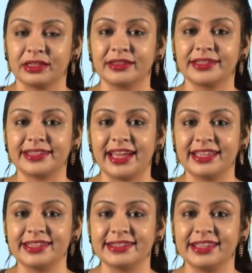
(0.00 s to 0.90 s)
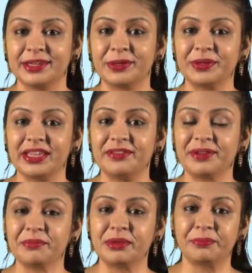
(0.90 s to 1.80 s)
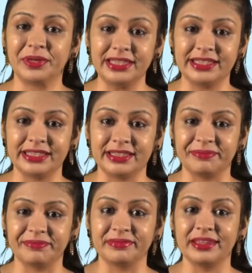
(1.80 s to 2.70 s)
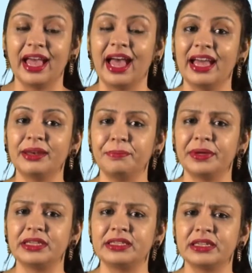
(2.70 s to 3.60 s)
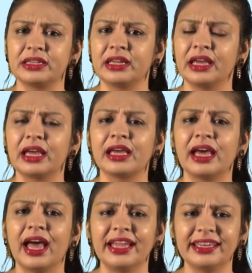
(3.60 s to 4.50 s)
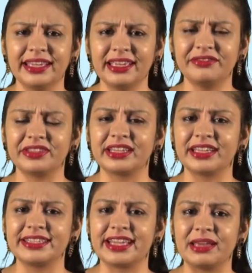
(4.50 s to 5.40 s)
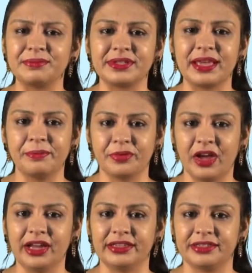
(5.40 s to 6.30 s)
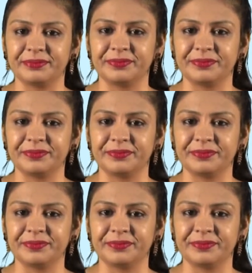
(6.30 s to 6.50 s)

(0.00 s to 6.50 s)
The ties could even be printed, hand-painted, and even at times embroidered.